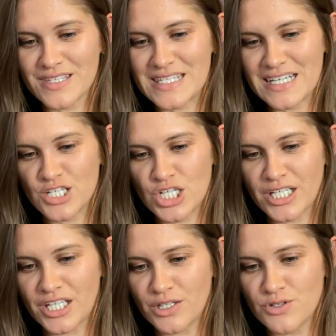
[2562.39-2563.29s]

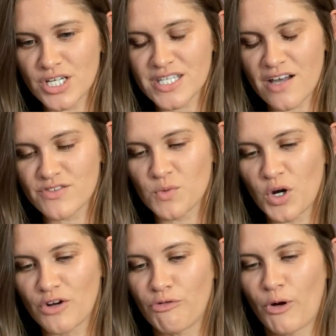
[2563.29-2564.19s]
CG. You just have to
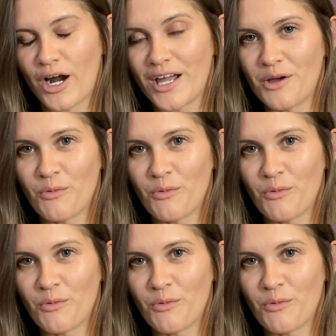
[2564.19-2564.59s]
work for it.